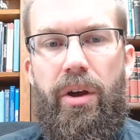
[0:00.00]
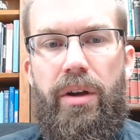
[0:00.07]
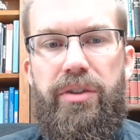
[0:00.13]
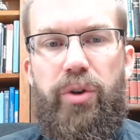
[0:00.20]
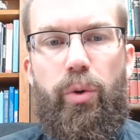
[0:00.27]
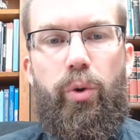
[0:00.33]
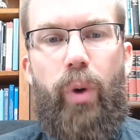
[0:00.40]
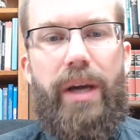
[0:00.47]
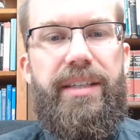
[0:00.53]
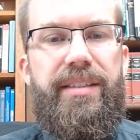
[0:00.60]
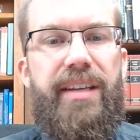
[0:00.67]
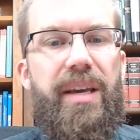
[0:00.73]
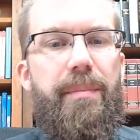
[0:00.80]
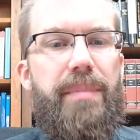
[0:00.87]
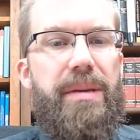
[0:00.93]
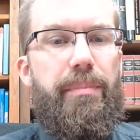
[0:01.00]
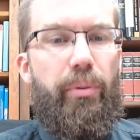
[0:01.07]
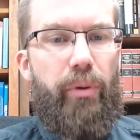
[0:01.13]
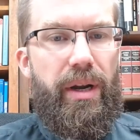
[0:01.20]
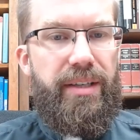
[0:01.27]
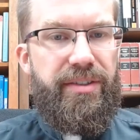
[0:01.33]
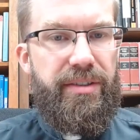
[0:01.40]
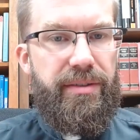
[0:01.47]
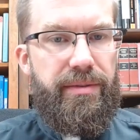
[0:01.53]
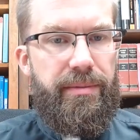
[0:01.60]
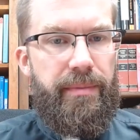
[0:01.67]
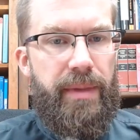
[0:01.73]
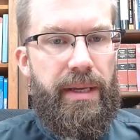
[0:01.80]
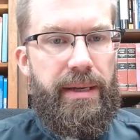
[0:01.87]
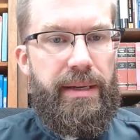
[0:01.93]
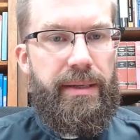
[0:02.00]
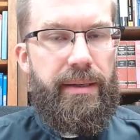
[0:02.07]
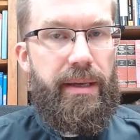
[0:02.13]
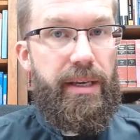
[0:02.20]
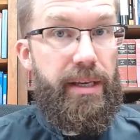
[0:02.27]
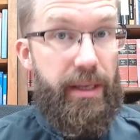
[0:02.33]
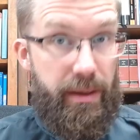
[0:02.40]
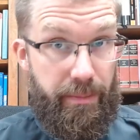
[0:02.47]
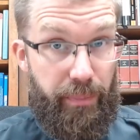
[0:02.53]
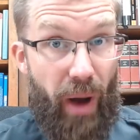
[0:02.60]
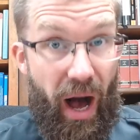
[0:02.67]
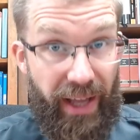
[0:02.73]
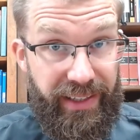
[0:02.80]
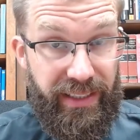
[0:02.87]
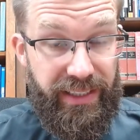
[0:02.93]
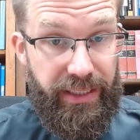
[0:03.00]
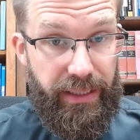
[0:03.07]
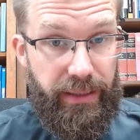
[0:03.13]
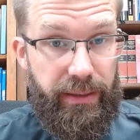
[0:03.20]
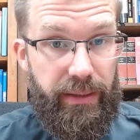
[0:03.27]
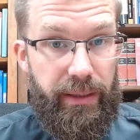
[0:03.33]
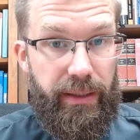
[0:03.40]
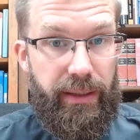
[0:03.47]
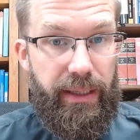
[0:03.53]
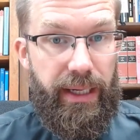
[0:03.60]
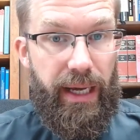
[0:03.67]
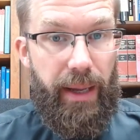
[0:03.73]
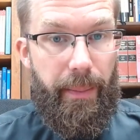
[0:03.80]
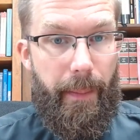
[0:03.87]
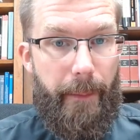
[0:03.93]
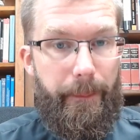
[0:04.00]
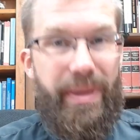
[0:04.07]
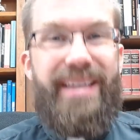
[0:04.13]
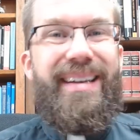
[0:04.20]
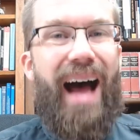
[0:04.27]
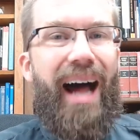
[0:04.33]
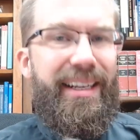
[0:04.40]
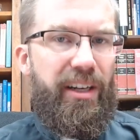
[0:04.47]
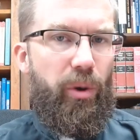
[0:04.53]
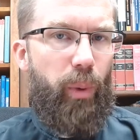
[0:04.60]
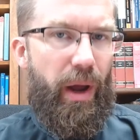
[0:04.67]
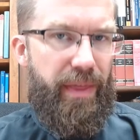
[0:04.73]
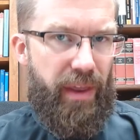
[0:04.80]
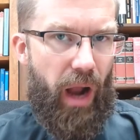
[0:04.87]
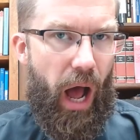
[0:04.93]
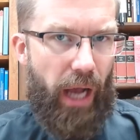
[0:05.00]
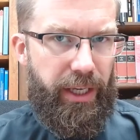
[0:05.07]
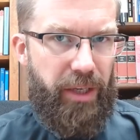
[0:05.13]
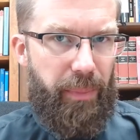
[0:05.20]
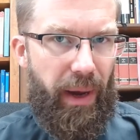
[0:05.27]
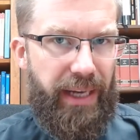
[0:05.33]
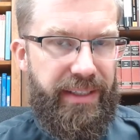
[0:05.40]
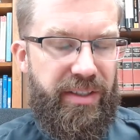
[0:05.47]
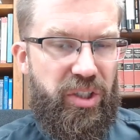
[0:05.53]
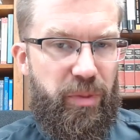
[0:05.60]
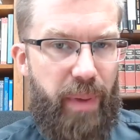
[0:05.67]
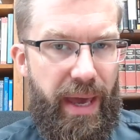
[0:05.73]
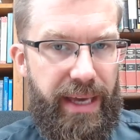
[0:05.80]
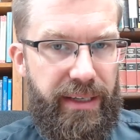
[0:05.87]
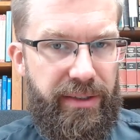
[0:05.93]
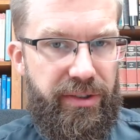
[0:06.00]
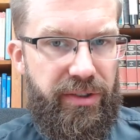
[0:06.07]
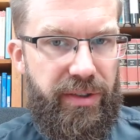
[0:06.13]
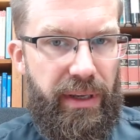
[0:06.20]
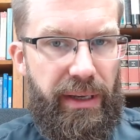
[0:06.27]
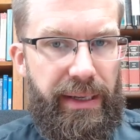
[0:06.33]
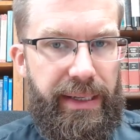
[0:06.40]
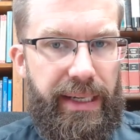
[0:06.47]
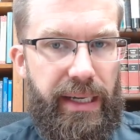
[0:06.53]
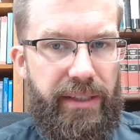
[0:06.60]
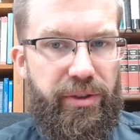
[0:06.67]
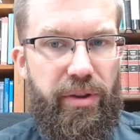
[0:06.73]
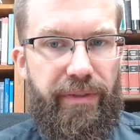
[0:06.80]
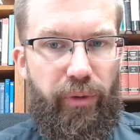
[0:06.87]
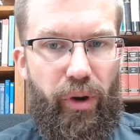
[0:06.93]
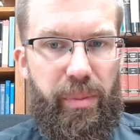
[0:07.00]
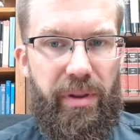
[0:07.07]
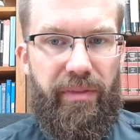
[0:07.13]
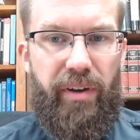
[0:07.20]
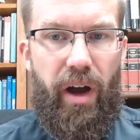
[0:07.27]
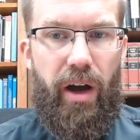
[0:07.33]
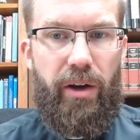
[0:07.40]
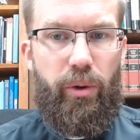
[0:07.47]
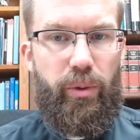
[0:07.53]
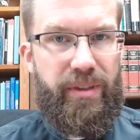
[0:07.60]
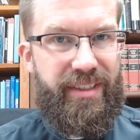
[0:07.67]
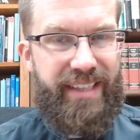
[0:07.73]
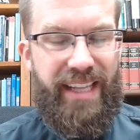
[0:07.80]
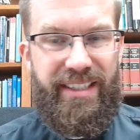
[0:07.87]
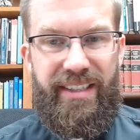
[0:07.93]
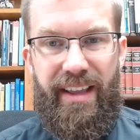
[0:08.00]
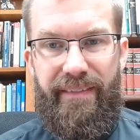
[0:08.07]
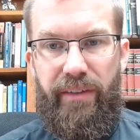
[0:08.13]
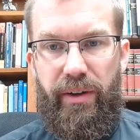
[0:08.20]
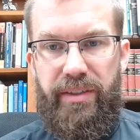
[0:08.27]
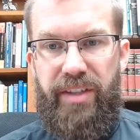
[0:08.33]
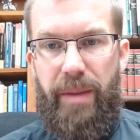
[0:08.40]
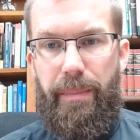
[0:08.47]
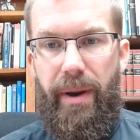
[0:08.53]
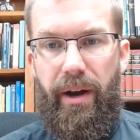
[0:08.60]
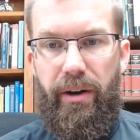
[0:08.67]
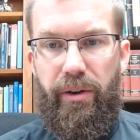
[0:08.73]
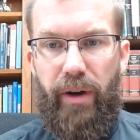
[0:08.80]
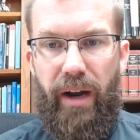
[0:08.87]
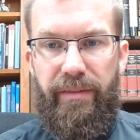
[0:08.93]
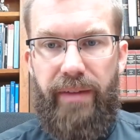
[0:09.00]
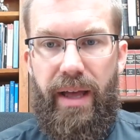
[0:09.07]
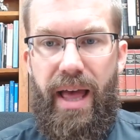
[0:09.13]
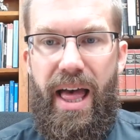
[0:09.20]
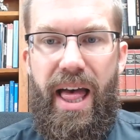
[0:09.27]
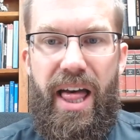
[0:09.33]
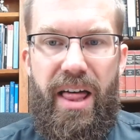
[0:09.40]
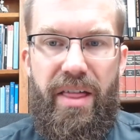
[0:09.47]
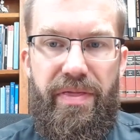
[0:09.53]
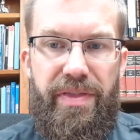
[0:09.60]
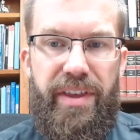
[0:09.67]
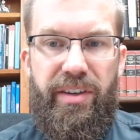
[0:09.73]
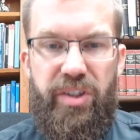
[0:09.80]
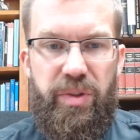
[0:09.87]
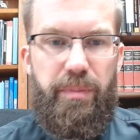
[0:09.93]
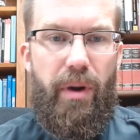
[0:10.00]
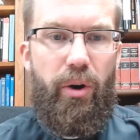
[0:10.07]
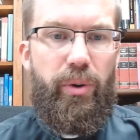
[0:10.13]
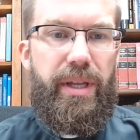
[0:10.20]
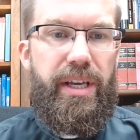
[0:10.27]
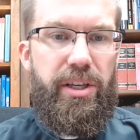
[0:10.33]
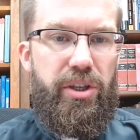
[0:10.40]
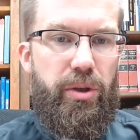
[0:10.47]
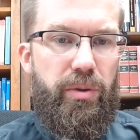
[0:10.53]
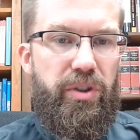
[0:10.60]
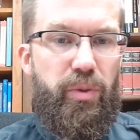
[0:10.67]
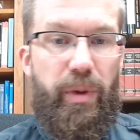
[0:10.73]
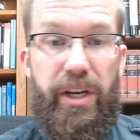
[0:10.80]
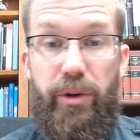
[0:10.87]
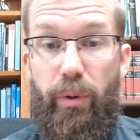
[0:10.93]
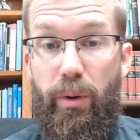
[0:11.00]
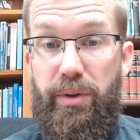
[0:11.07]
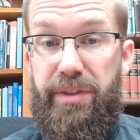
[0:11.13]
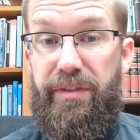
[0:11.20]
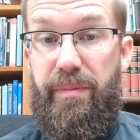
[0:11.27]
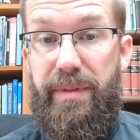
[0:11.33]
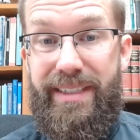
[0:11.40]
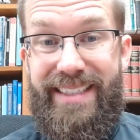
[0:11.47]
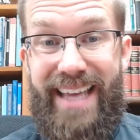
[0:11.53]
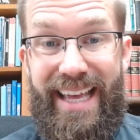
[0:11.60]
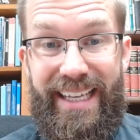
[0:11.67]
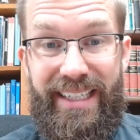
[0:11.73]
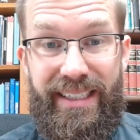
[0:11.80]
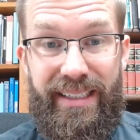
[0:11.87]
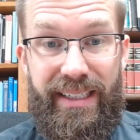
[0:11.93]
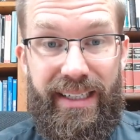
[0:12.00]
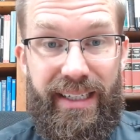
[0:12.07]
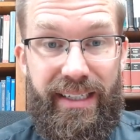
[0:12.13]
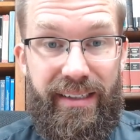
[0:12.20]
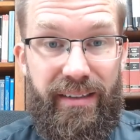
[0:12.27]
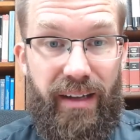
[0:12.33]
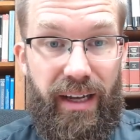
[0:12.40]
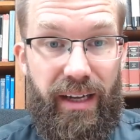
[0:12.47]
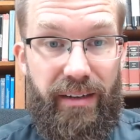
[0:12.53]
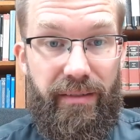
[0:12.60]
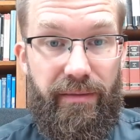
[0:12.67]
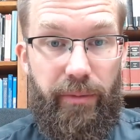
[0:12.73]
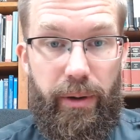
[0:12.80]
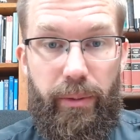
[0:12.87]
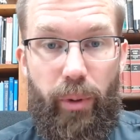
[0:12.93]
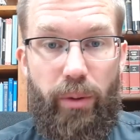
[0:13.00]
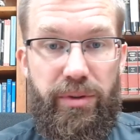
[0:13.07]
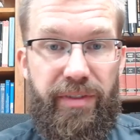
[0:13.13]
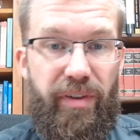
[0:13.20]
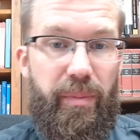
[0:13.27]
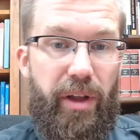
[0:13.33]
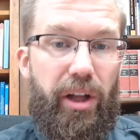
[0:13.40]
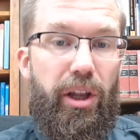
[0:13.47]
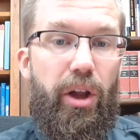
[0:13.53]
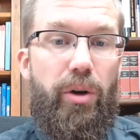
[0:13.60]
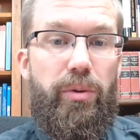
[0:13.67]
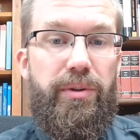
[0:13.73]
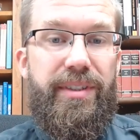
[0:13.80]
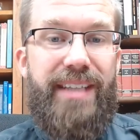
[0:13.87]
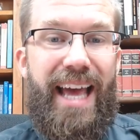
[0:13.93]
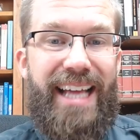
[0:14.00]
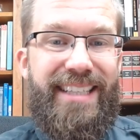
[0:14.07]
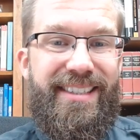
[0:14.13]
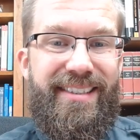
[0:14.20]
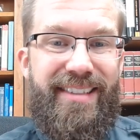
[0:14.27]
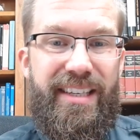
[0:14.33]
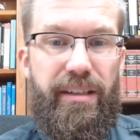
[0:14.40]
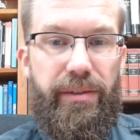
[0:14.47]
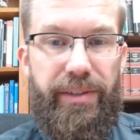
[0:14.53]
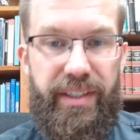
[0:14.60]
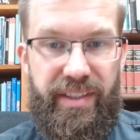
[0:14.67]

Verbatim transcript: So Christ can be present bodily uh, but not in a way that occupies space. Uh, so the formula of Concord states in that very same paragraph this mode he used when he rose from the dead, uh, he rose from the closed and sealed